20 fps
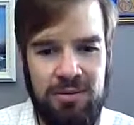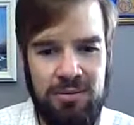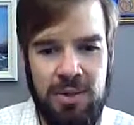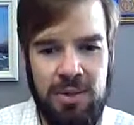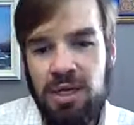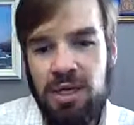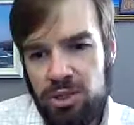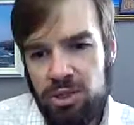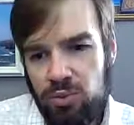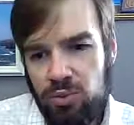
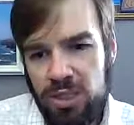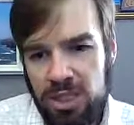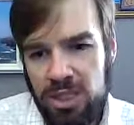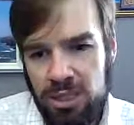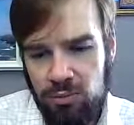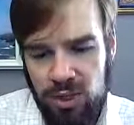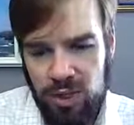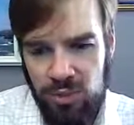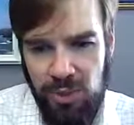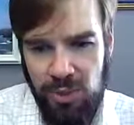And it's a
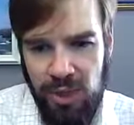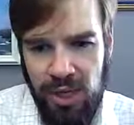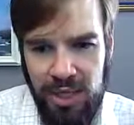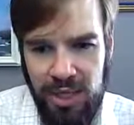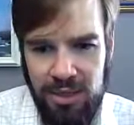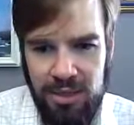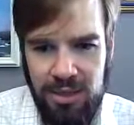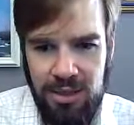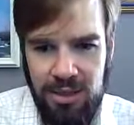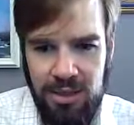reasonable
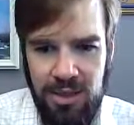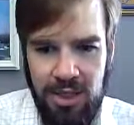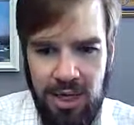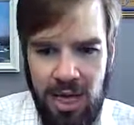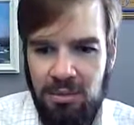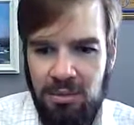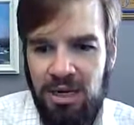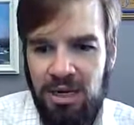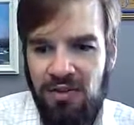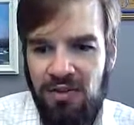response.
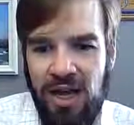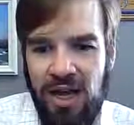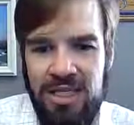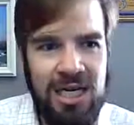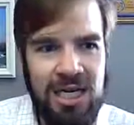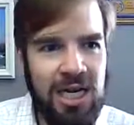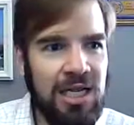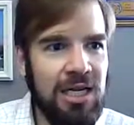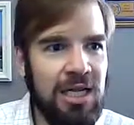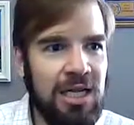I mean, if I
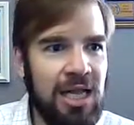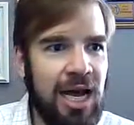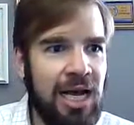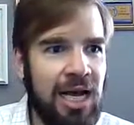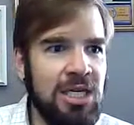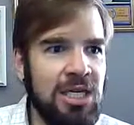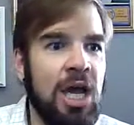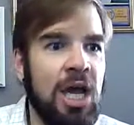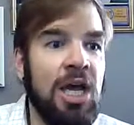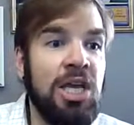tell a class,